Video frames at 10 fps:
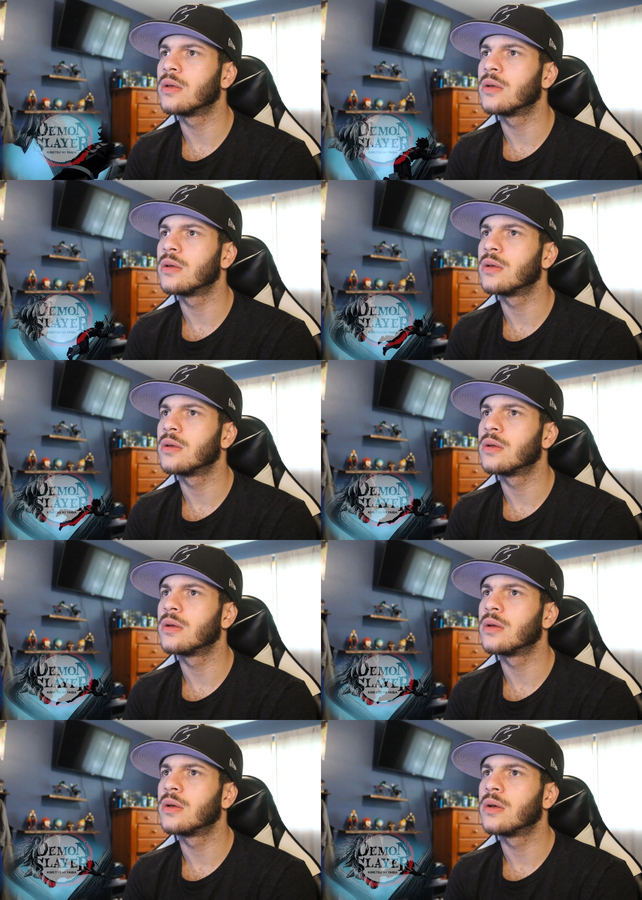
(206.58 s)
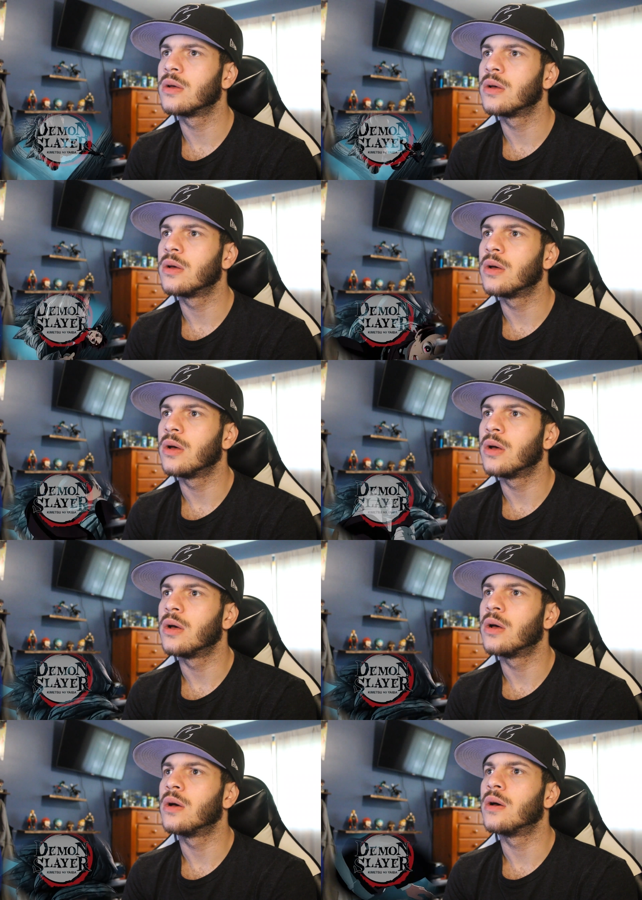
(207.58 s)

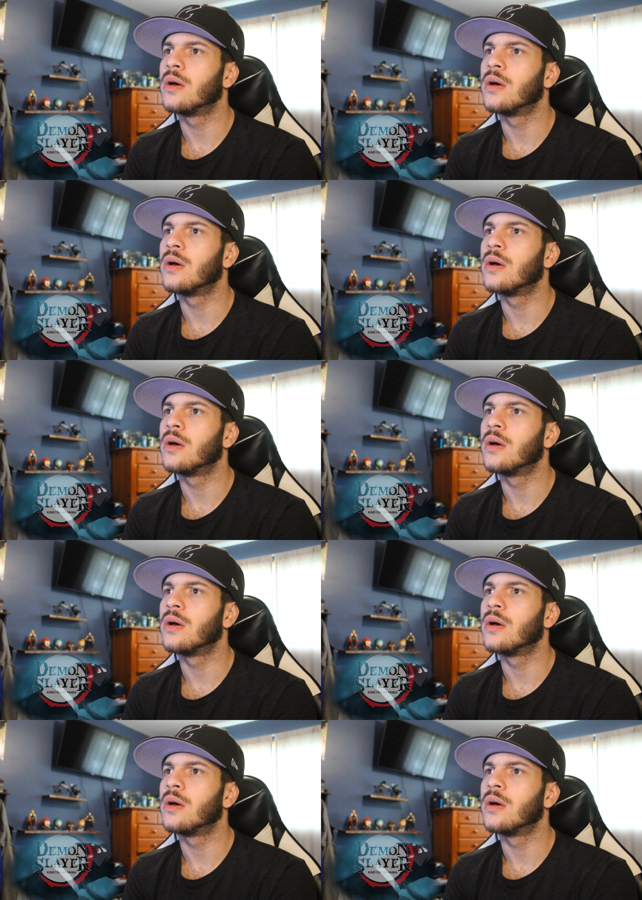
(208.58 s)
(silence)